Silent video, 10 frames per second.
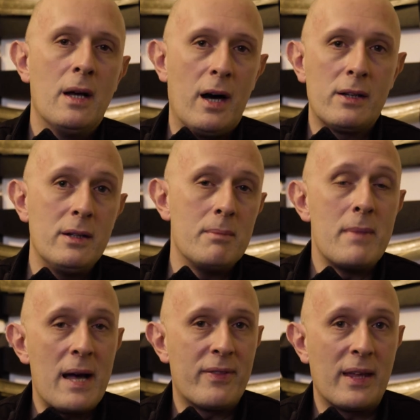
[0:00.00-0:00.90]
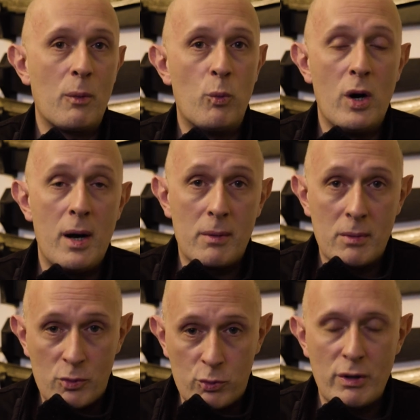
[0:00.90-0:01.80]
Hutton and Matthey were
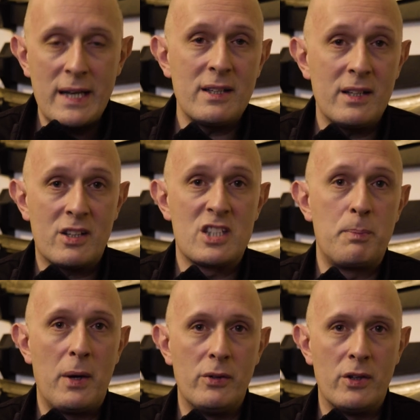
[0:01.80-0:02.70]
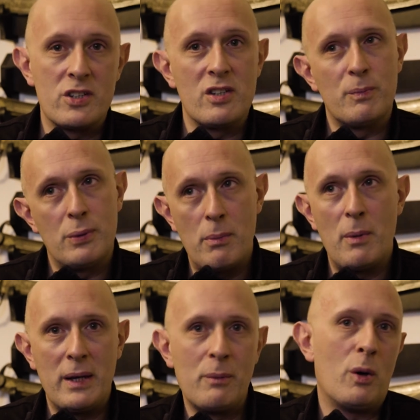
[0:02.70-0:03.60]
great exponents of
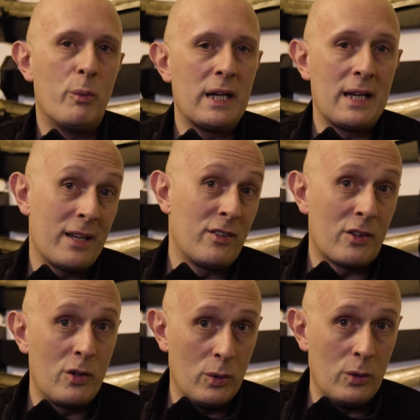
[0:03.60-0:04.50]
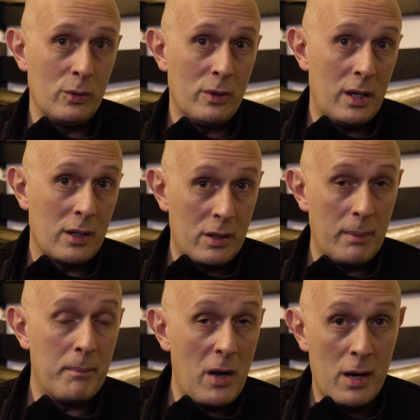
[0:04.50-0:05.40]
probably what we'd later call
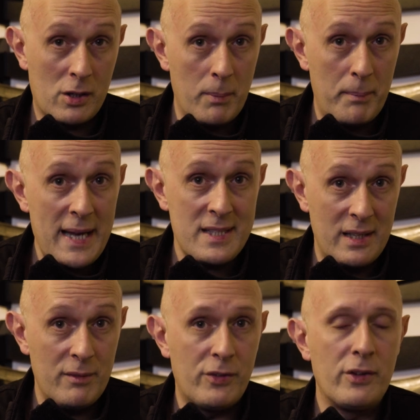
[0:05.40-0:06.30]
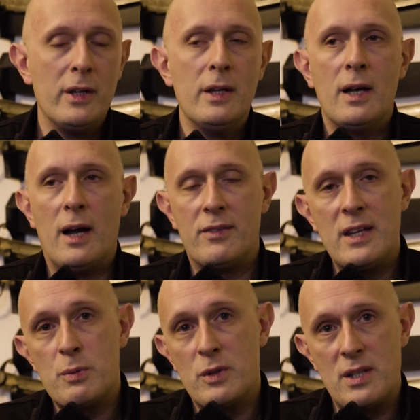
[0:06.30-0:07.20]
combatives. And
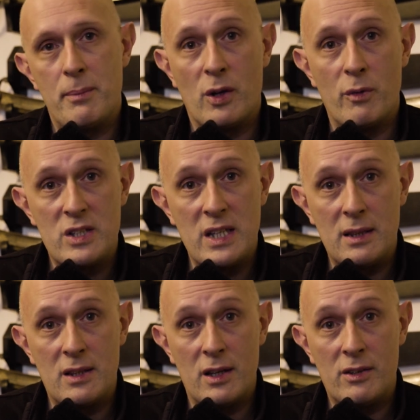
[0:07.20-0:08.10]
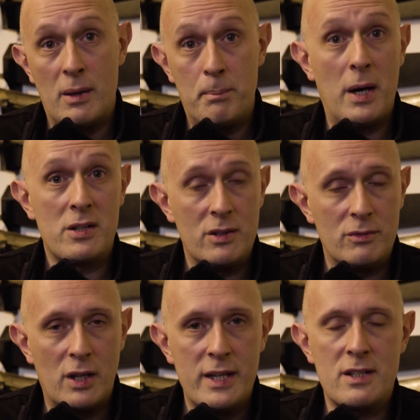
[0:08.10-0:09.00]
this was something obviously that
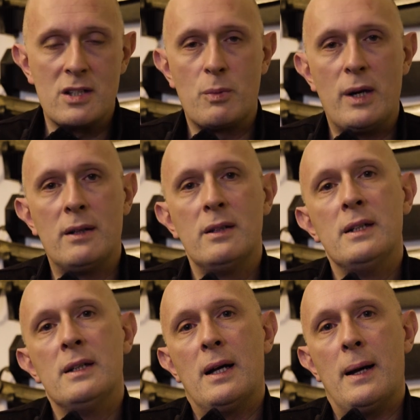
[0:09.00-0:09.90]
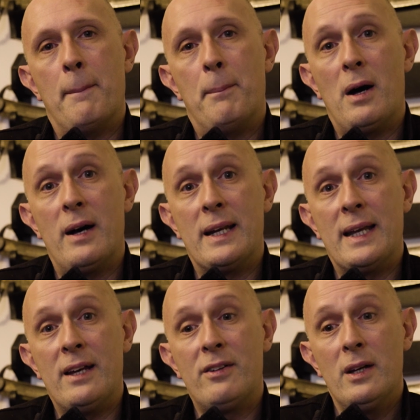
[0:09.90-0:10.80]
Barton Wright as well
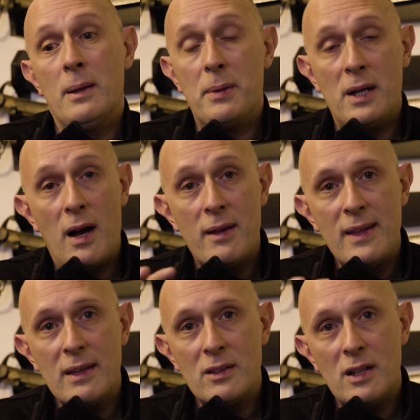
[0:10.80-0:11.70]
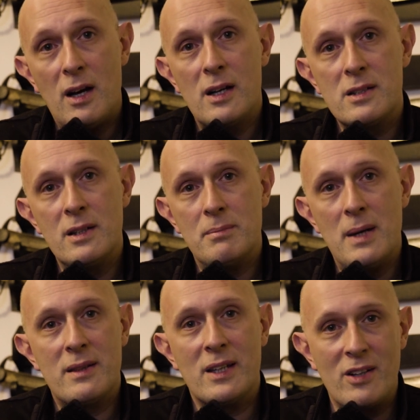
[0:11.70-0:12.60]
pioneered. But I think that Hutton and
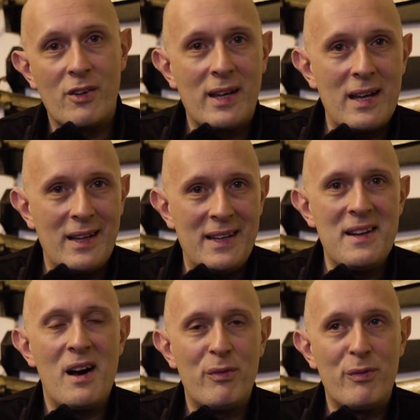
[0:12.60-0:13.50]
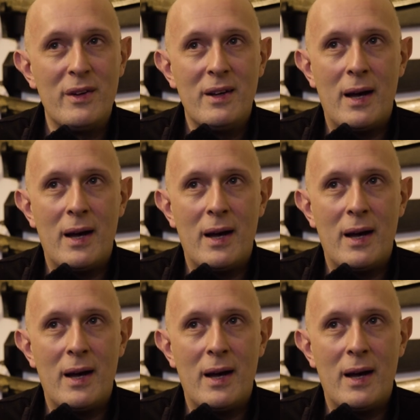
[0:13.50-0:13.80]
Matthey don't get enough